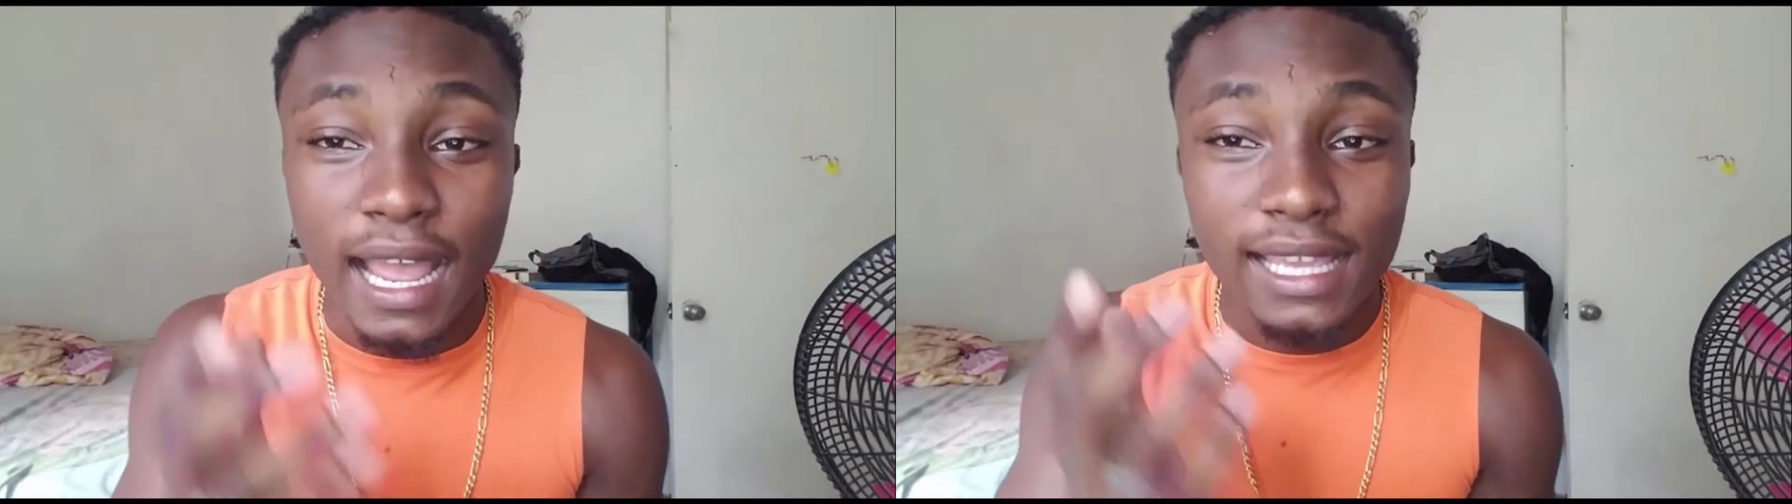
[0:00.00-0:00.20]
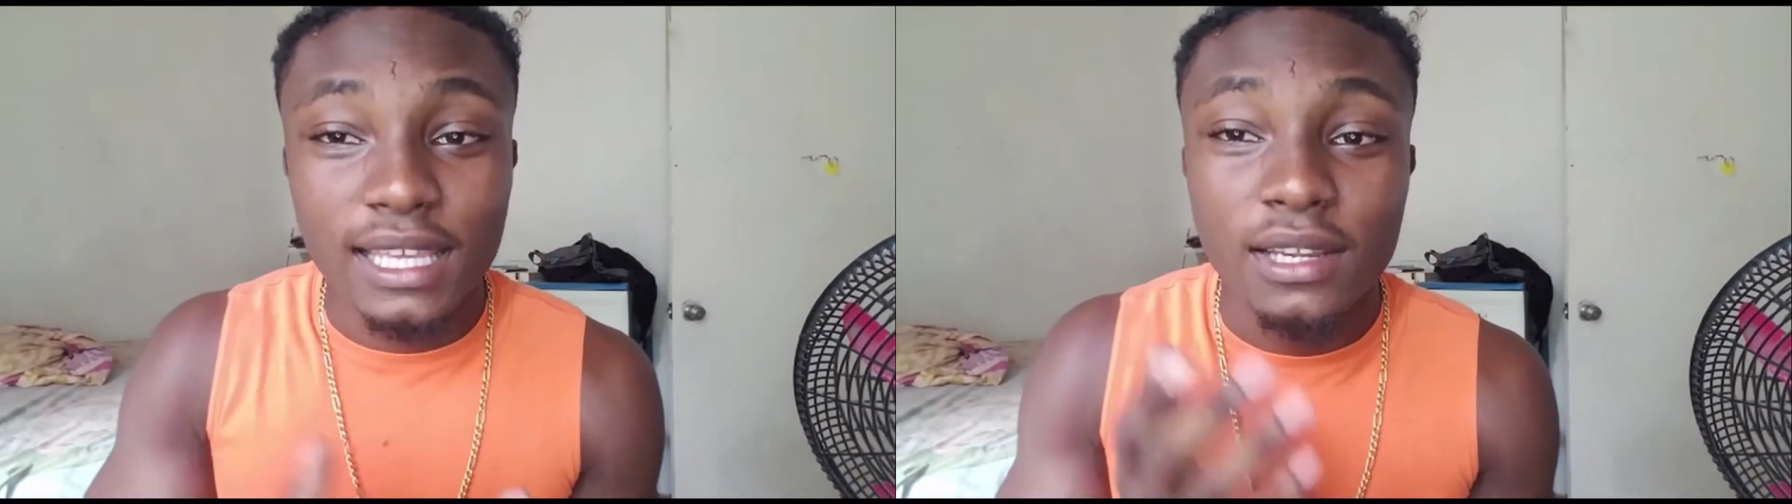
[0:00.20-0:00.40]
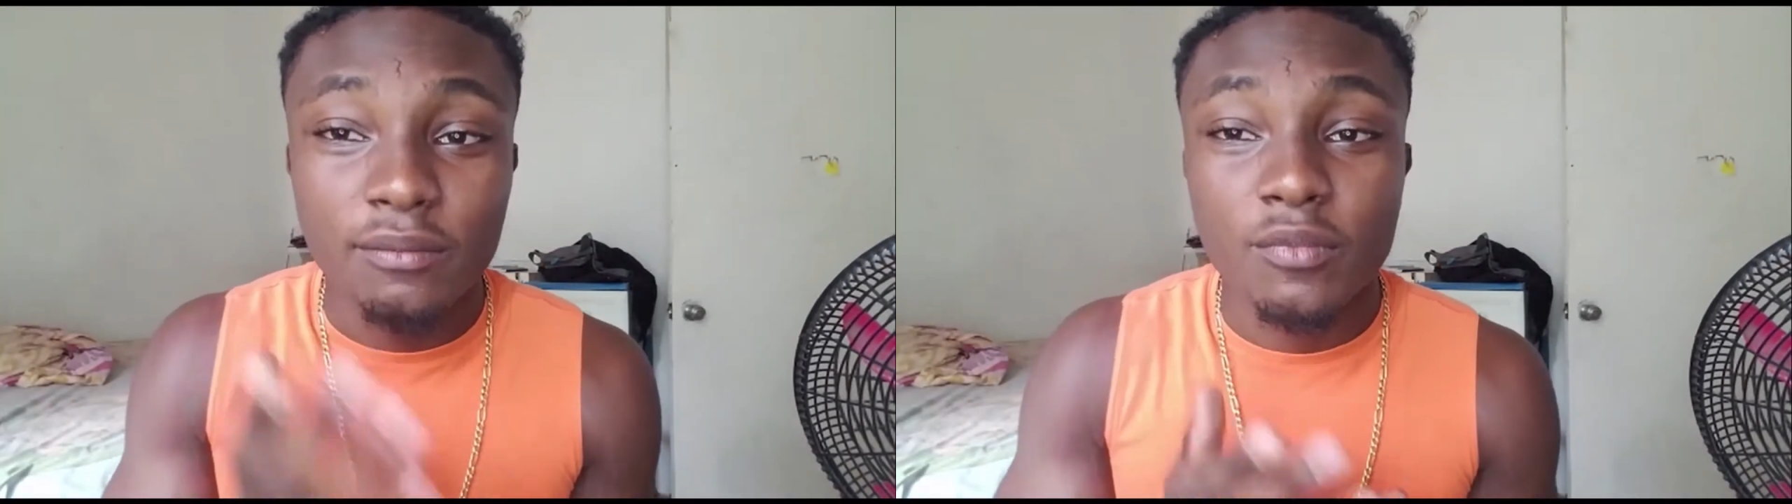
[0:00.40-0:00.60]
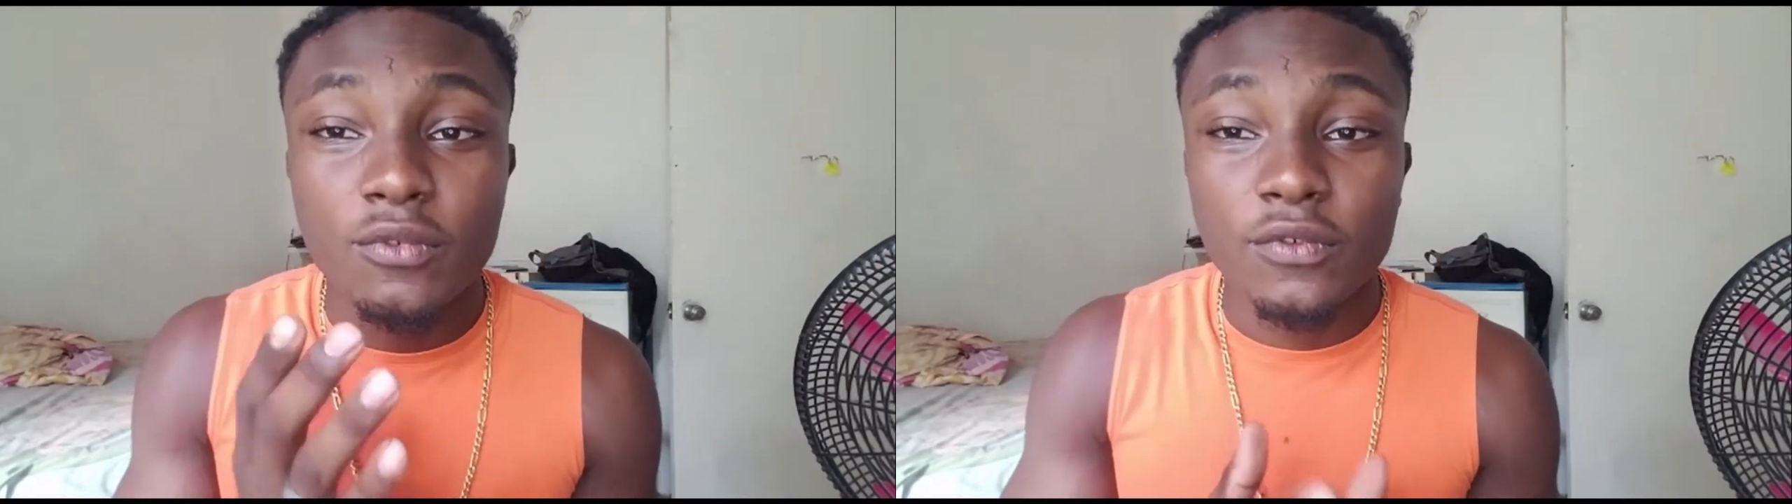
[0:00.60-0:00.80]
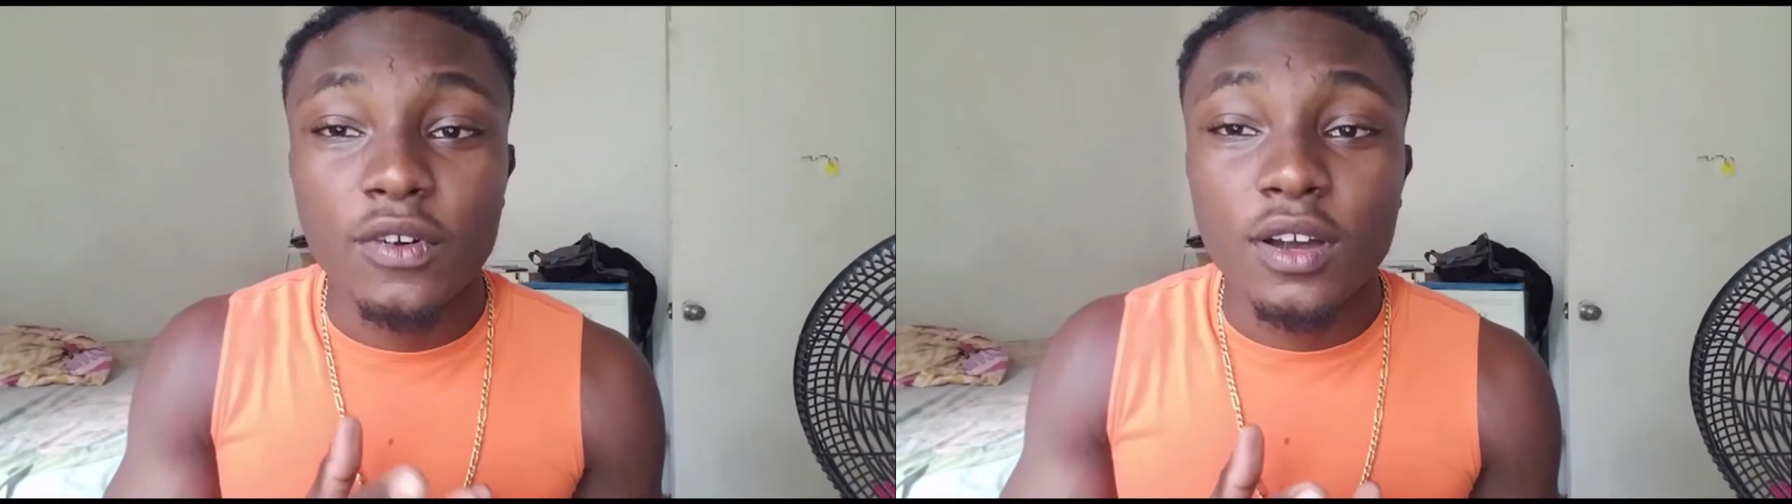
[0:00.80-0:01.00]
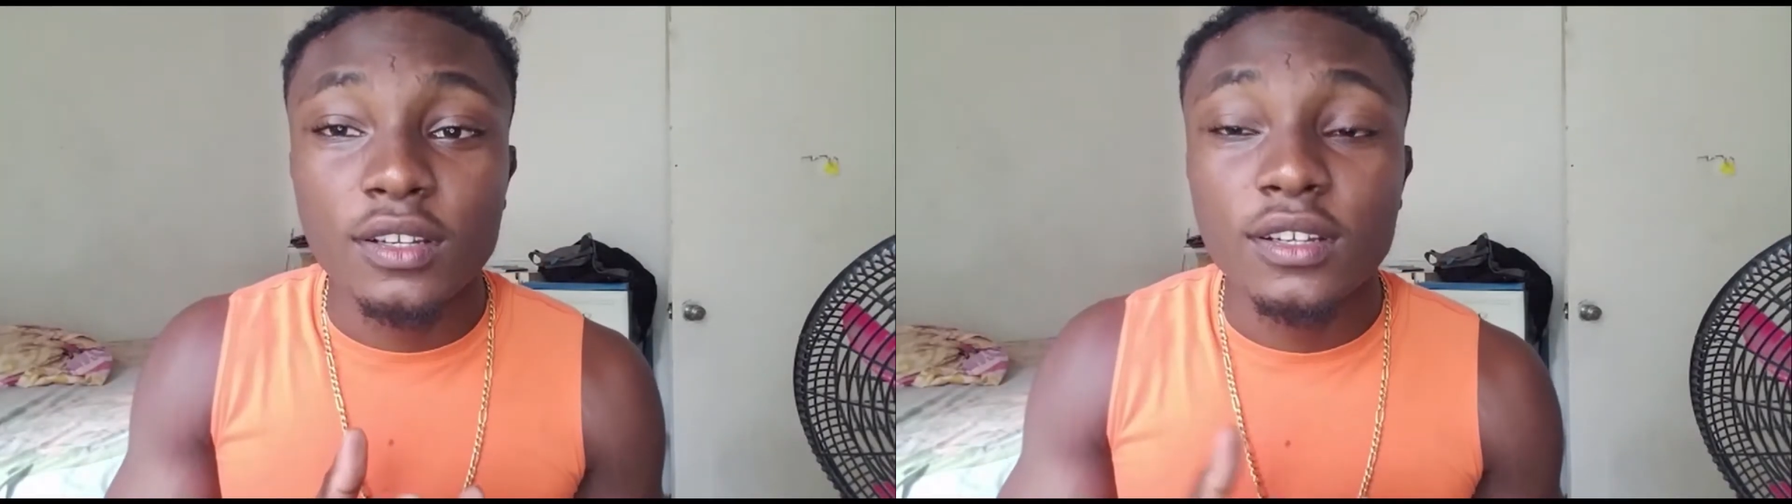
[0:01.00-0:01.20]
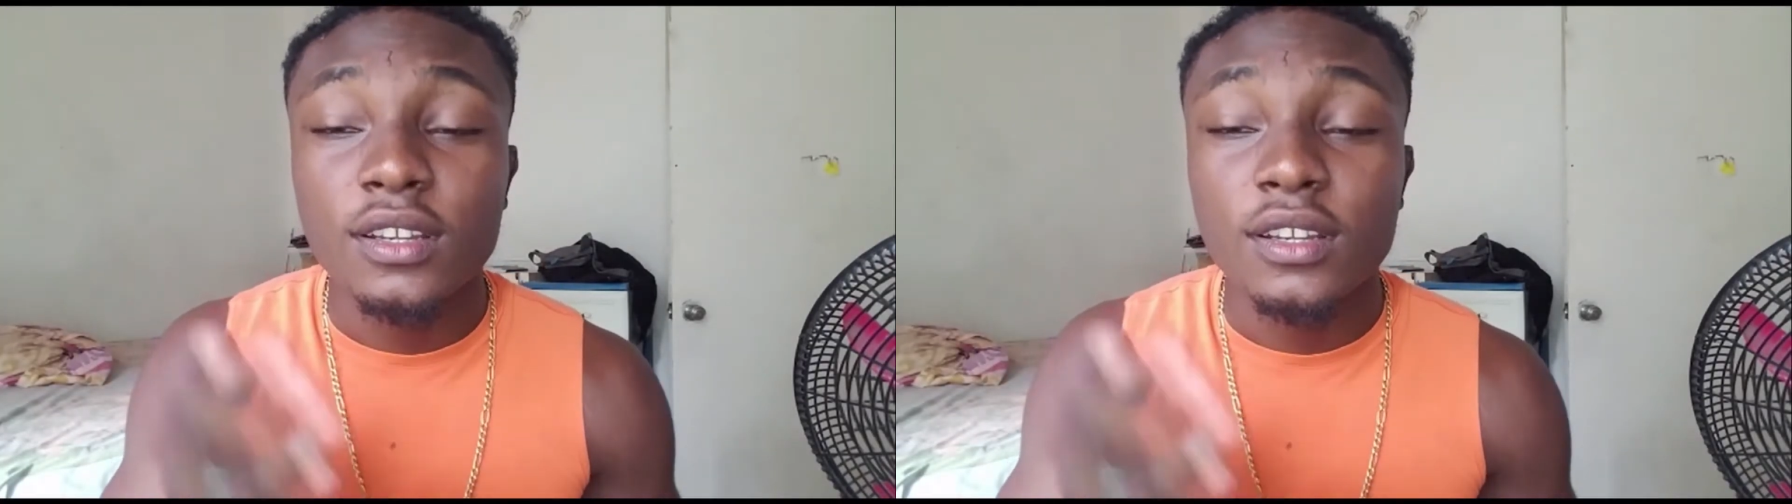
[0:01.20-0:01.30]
I could improve on,